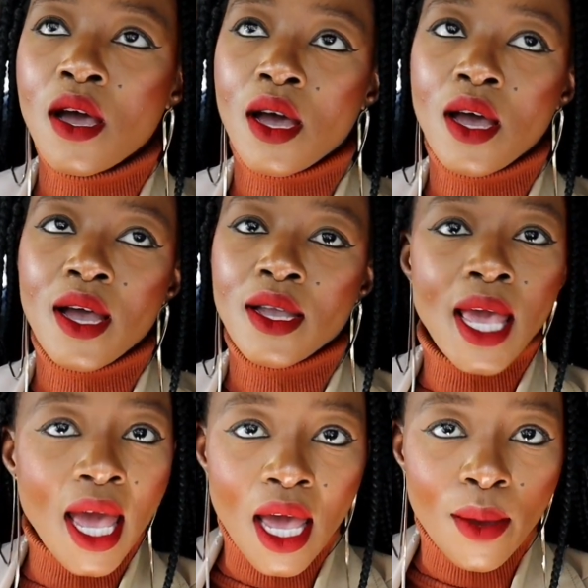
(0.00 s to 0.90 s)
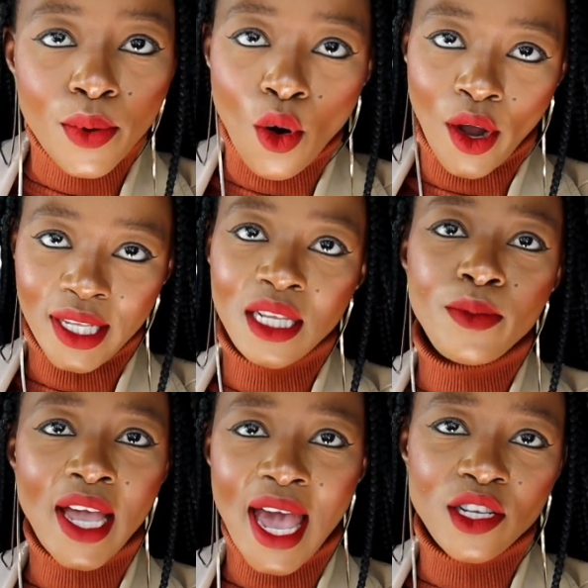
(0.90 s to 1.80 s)
cap or a
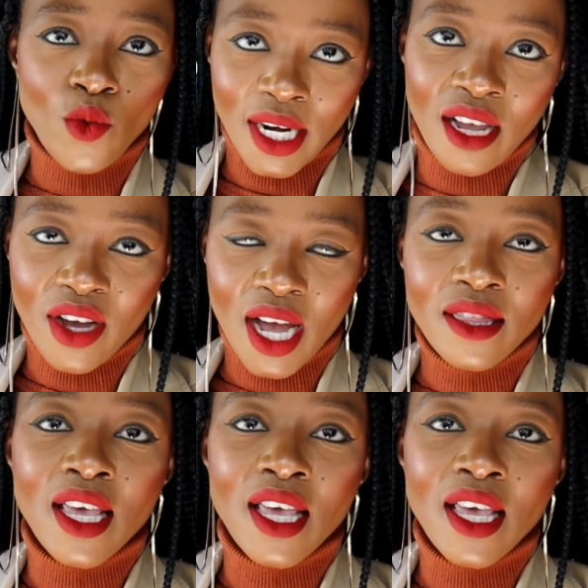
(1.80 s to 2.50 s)
sleeping hat, whatever,